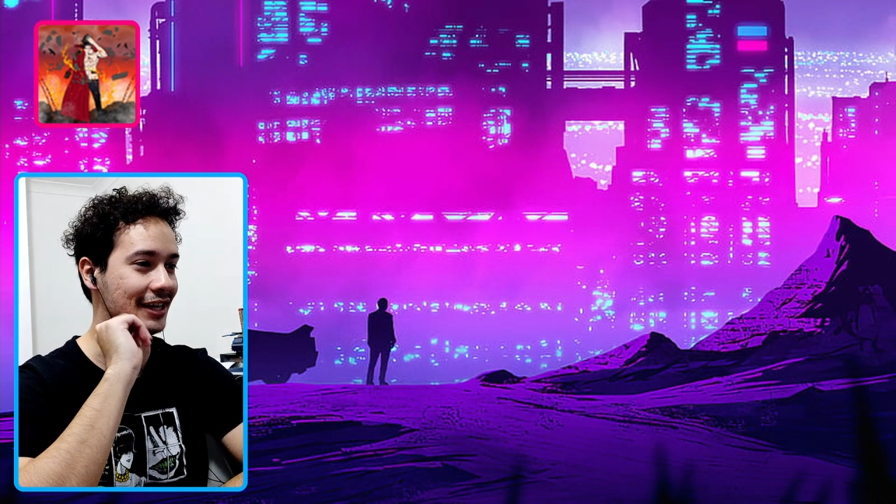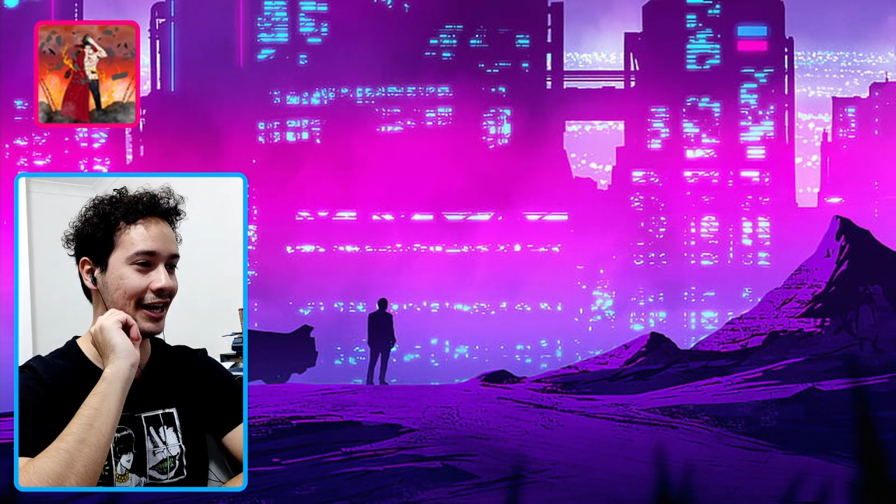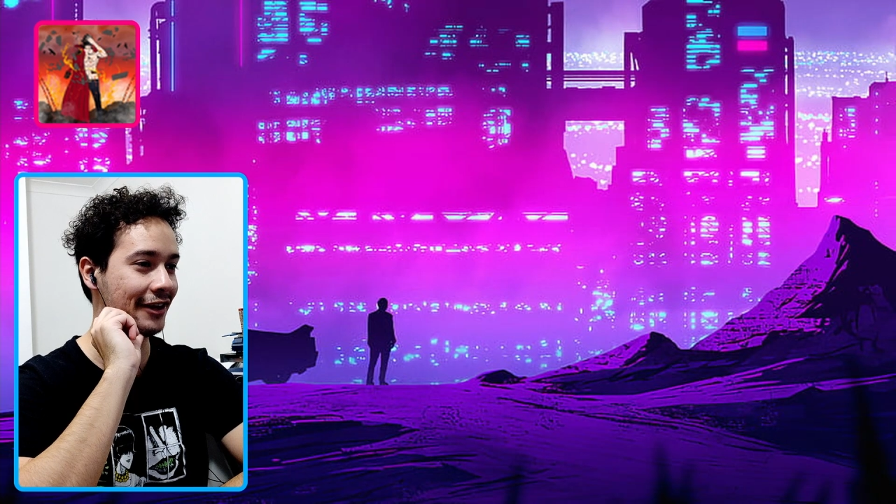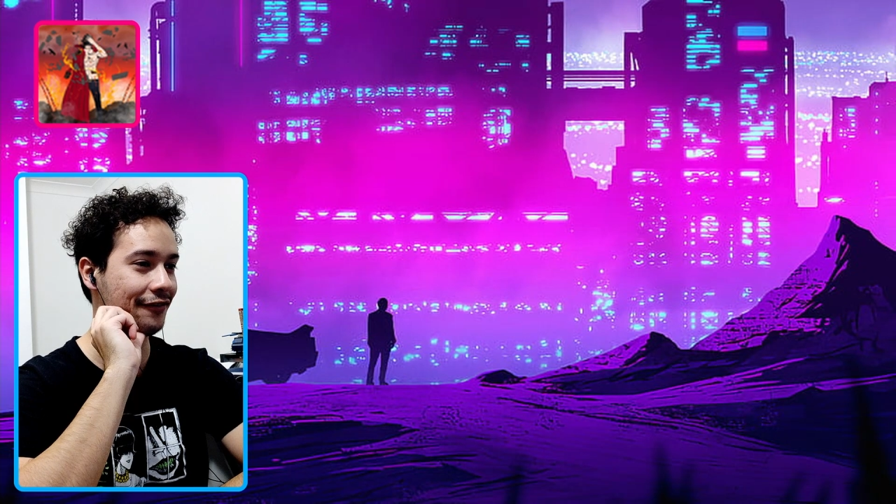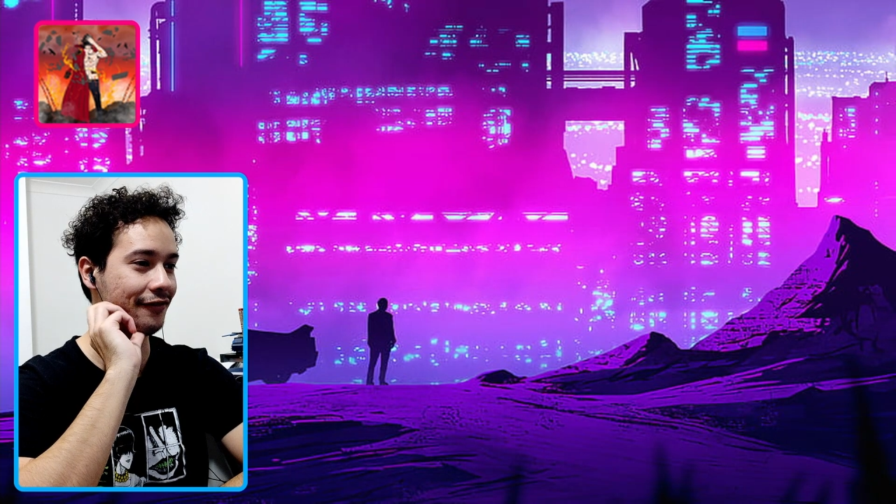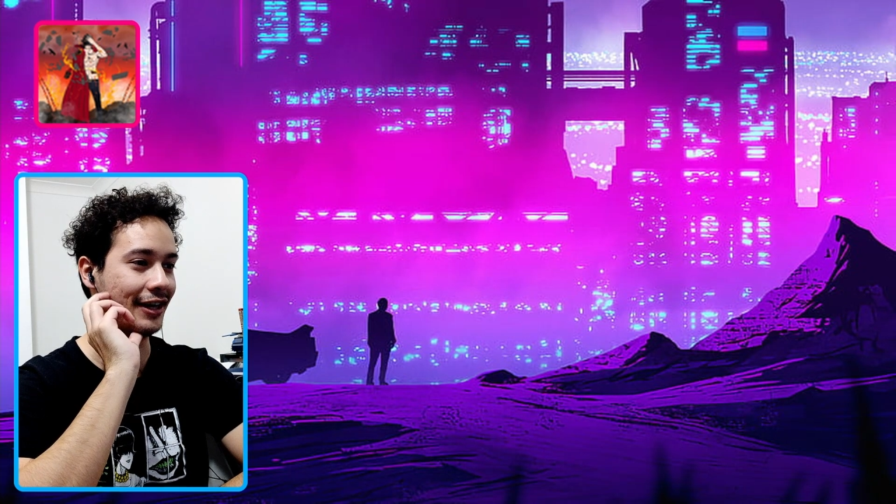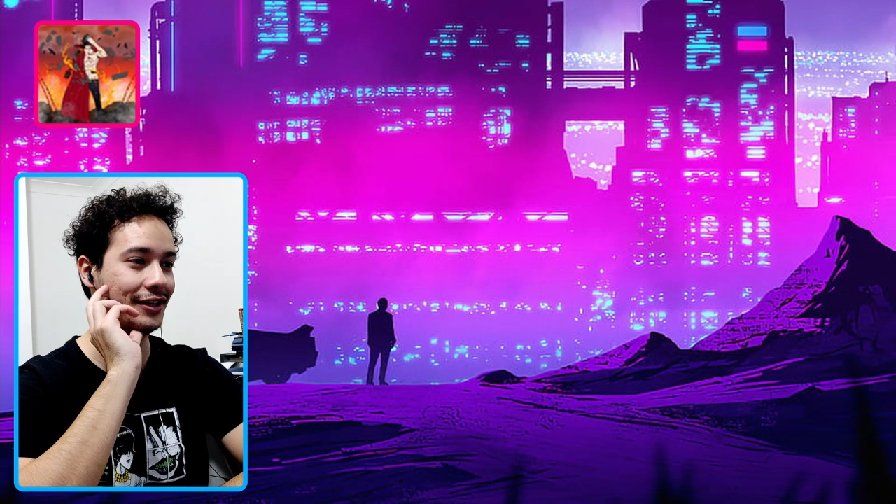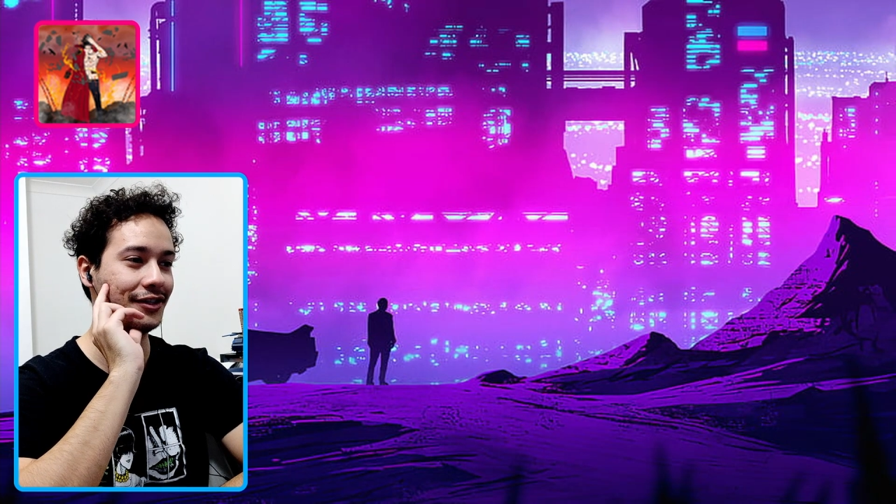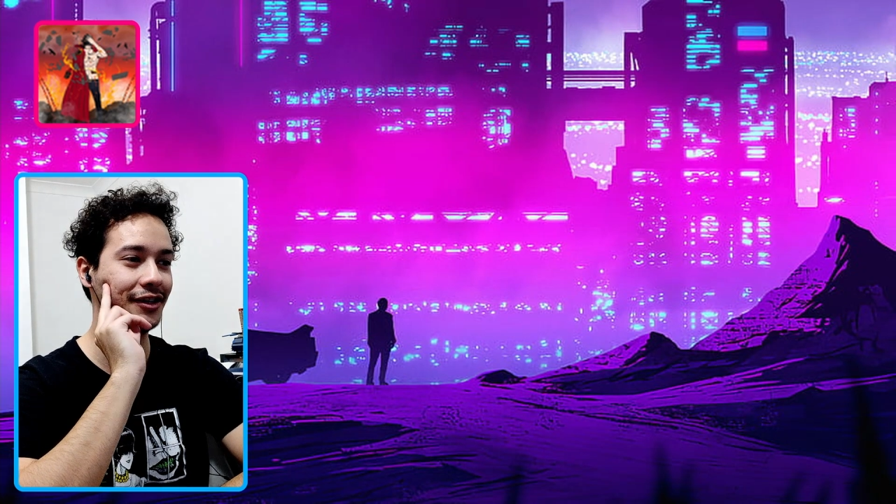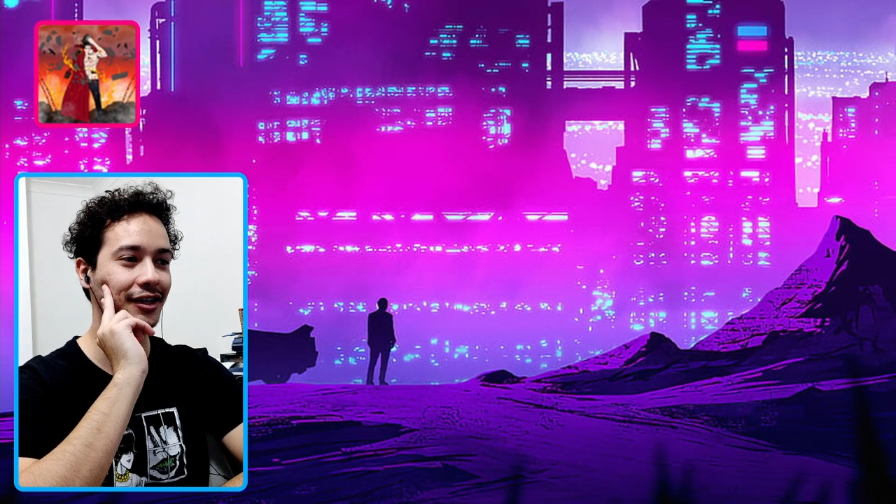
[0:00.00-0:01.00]
I had a
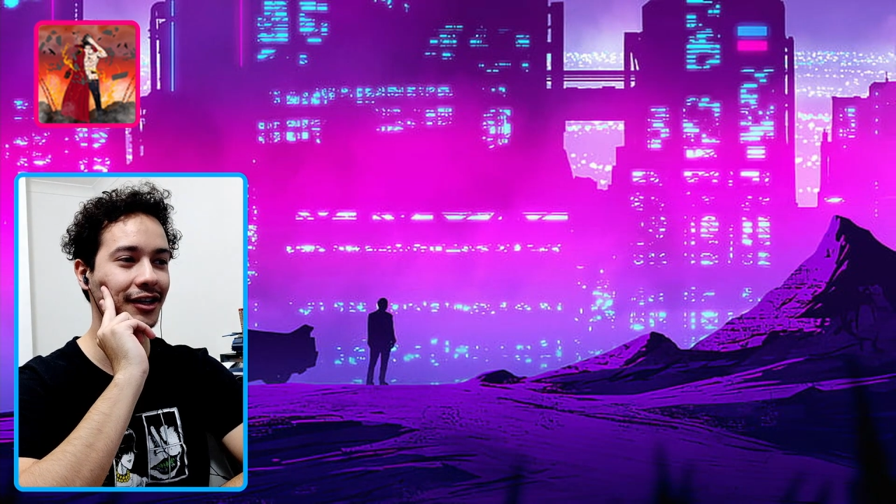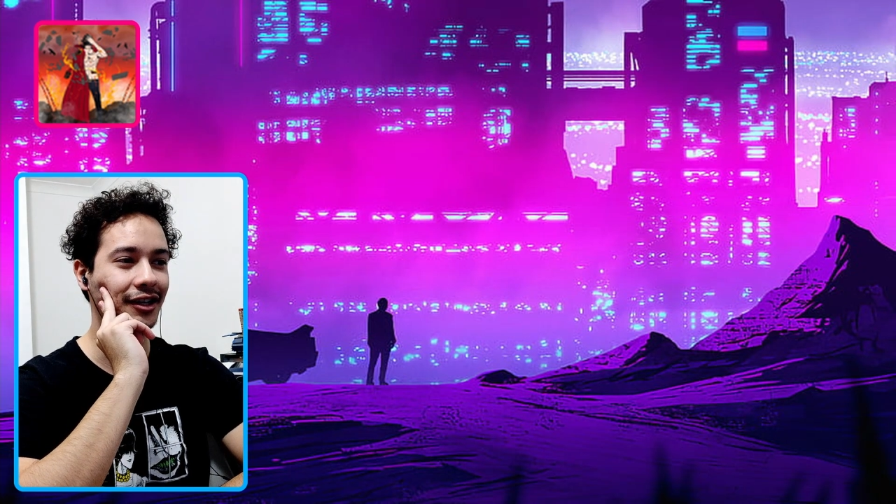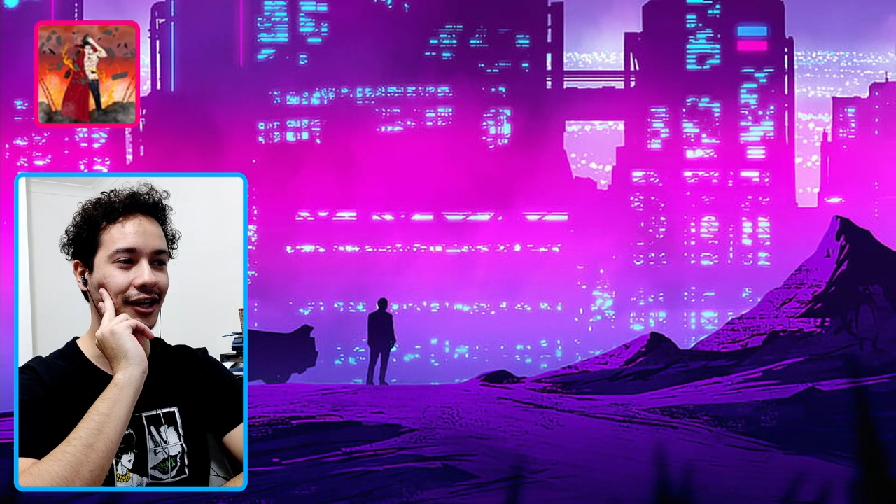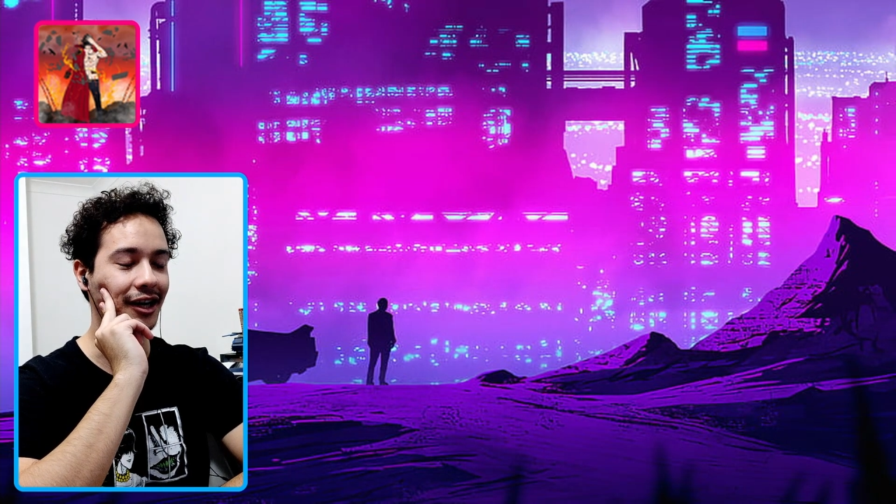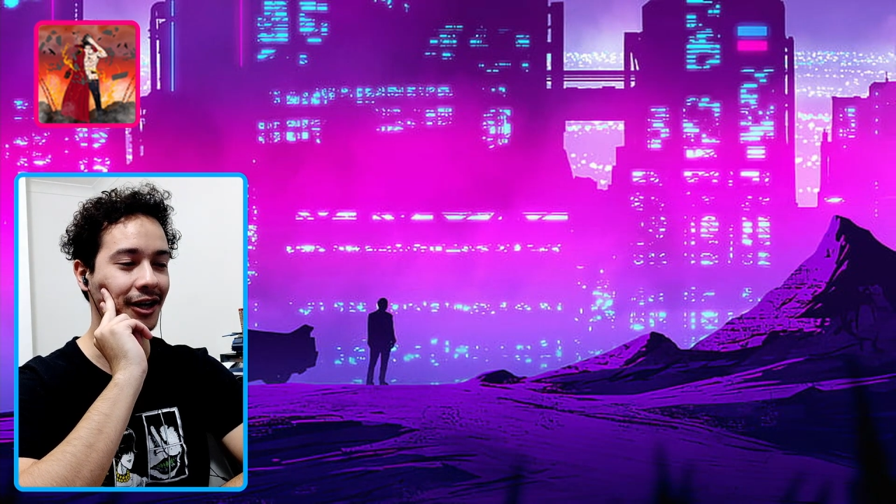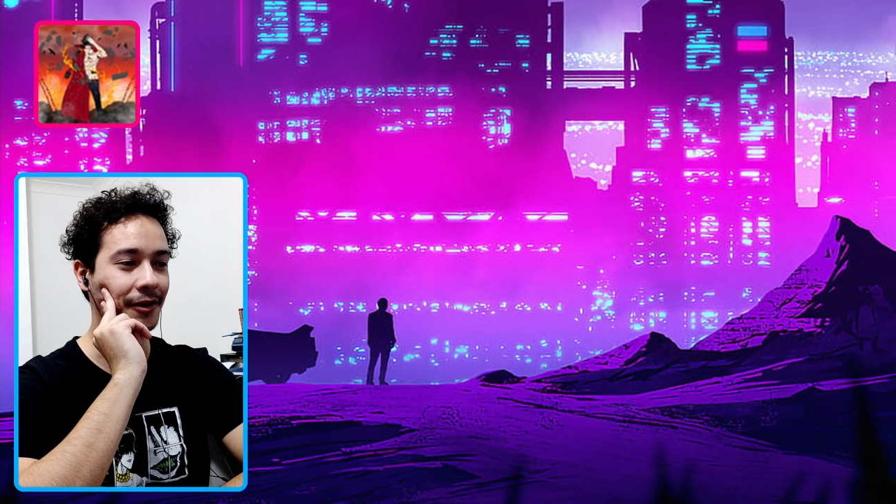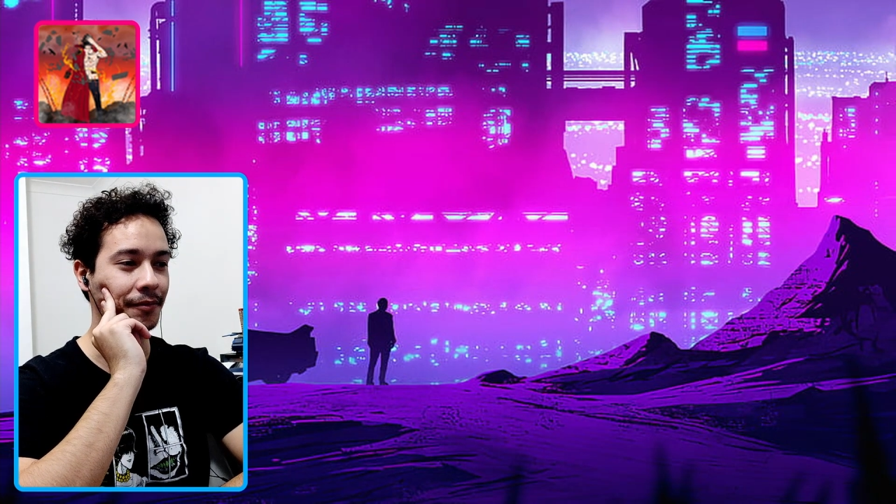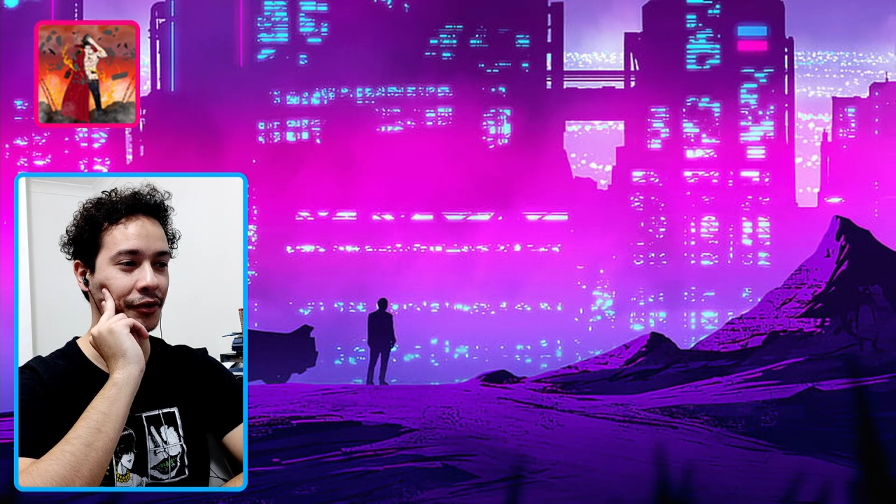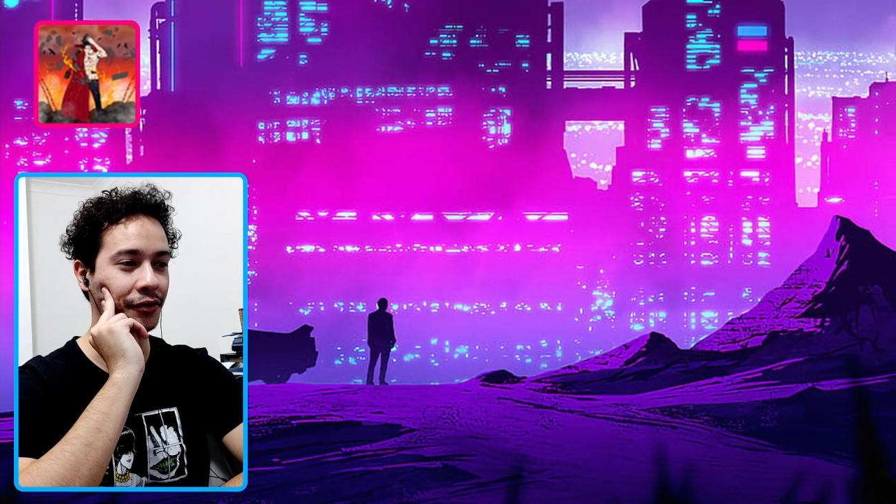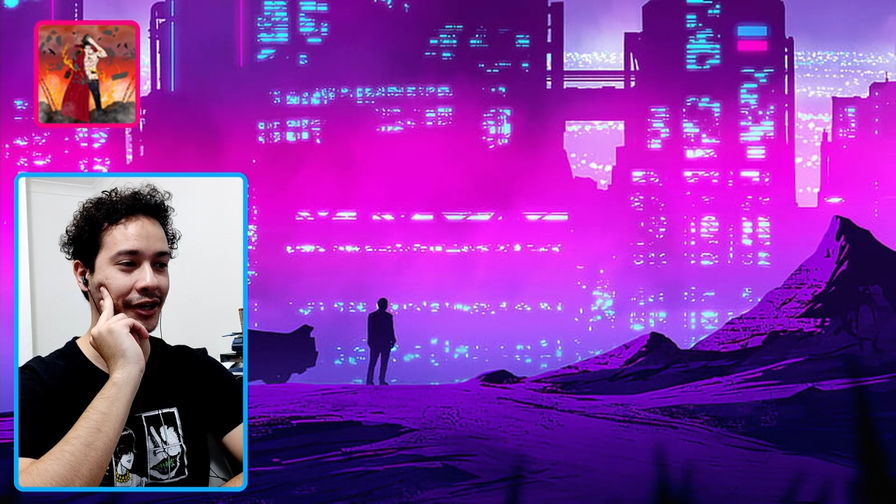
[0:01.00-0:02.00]
friend
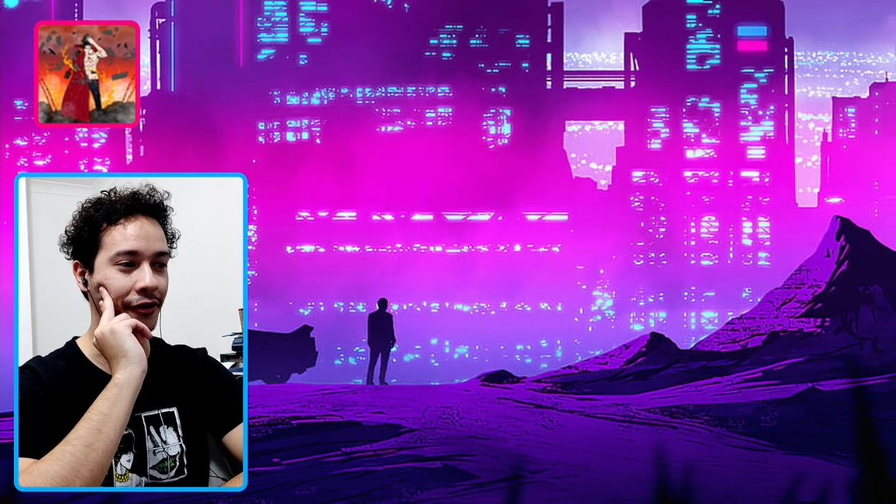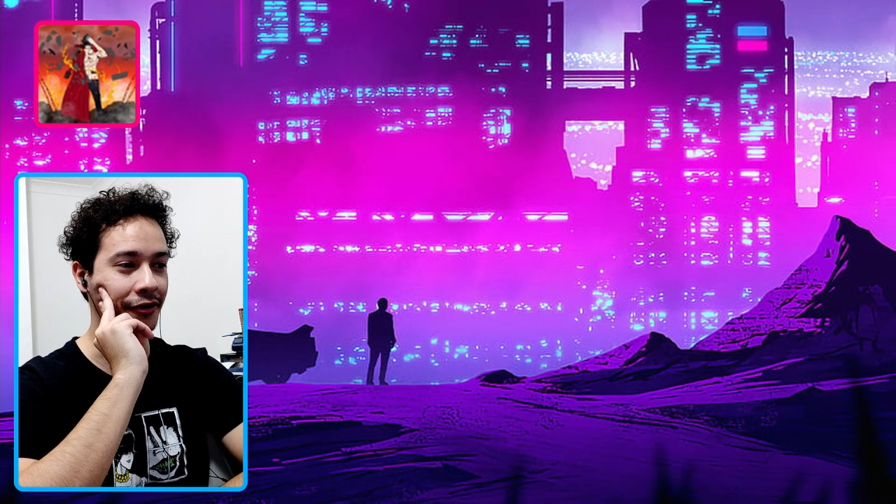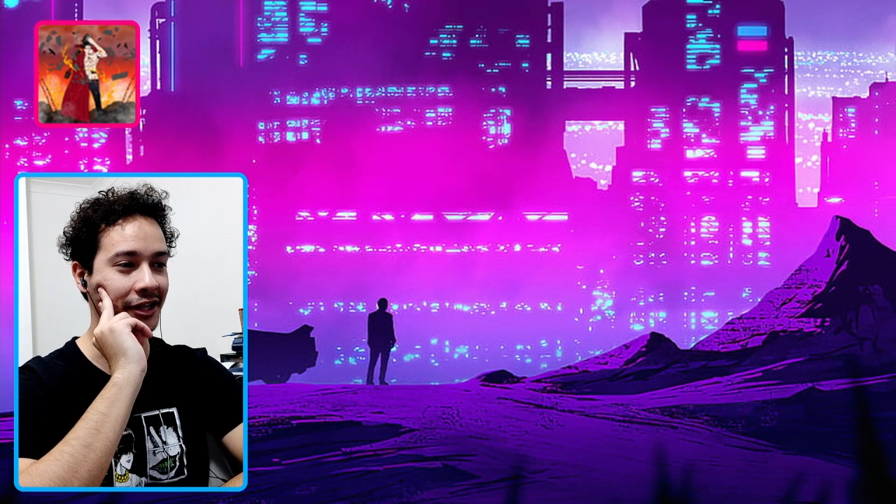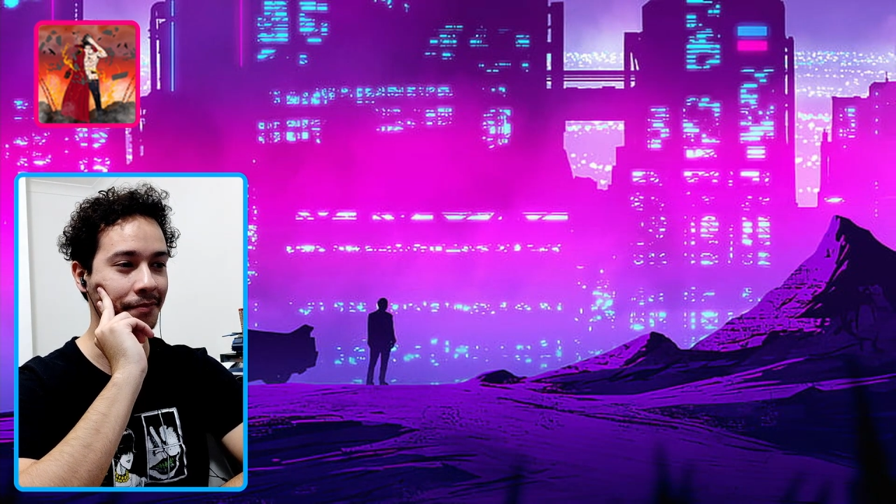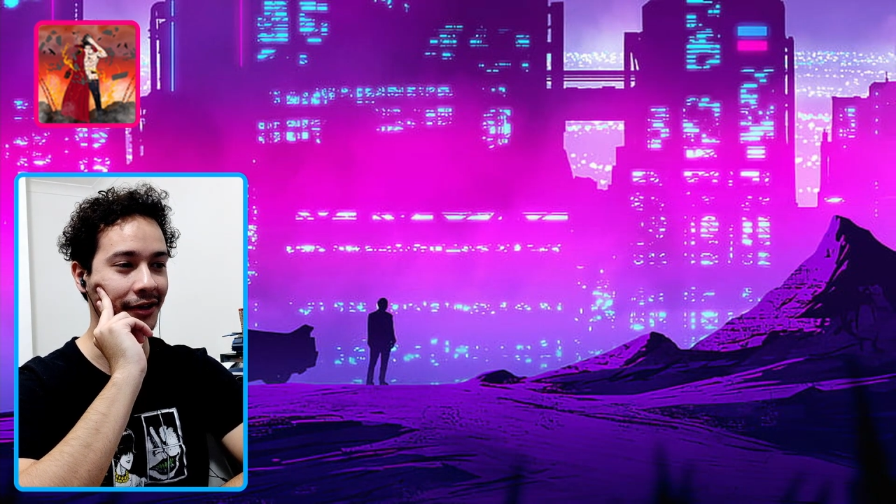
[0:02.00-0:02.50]
who had only